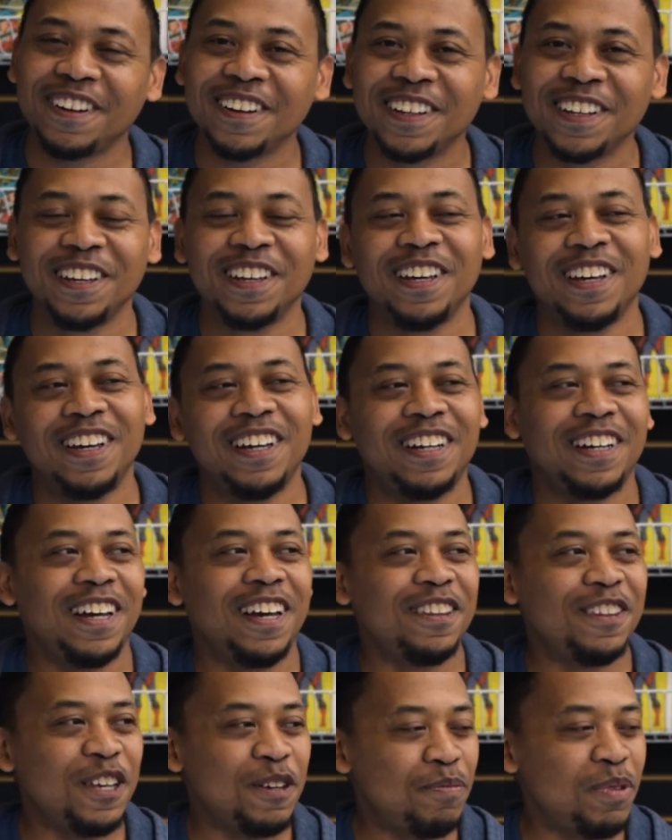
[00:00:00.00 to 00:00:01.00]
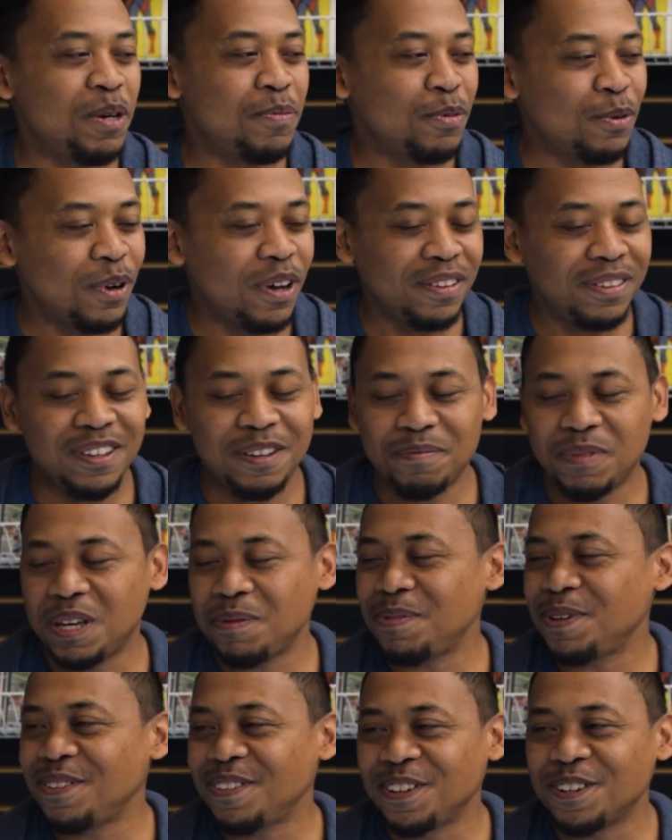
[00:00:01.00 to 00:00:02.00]
And I think people. I think
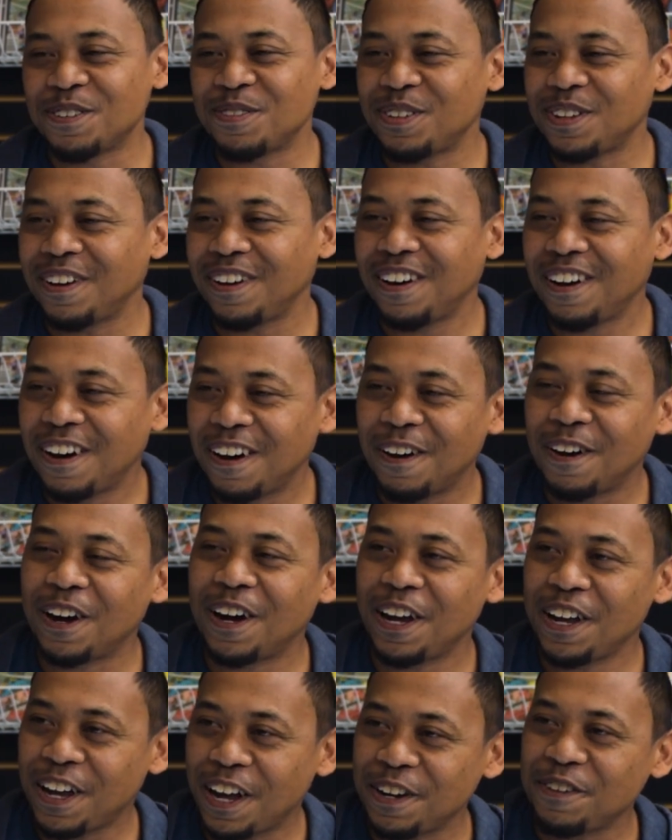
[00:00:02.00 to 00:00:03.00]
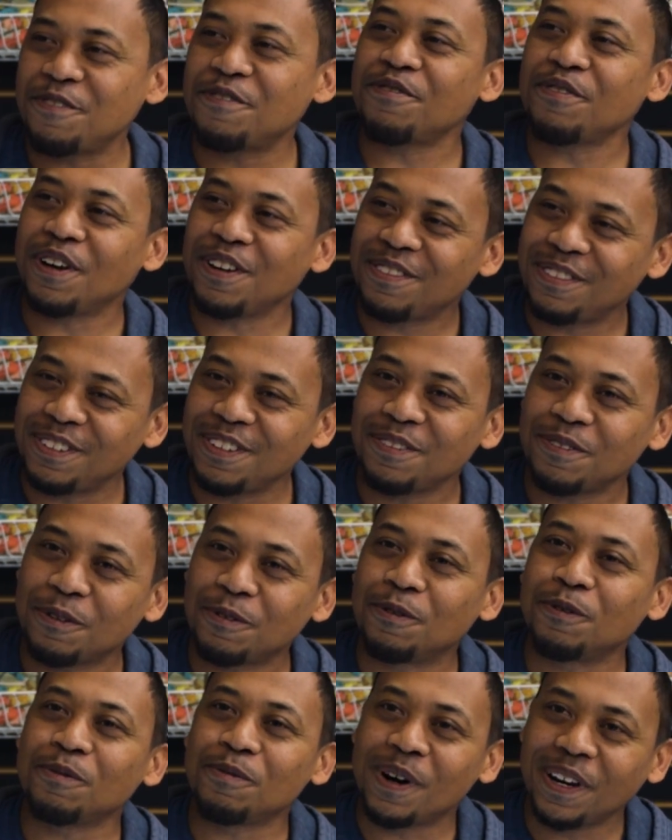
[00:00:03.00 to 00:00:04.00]
maybe there's a, oh, I, I trust this
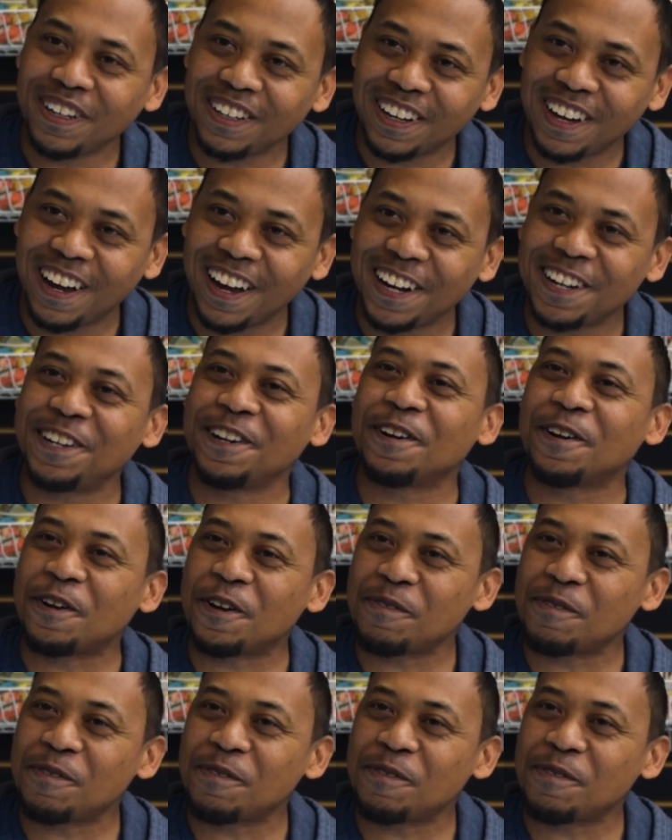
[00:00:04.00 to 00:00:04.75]
old white guy. You know what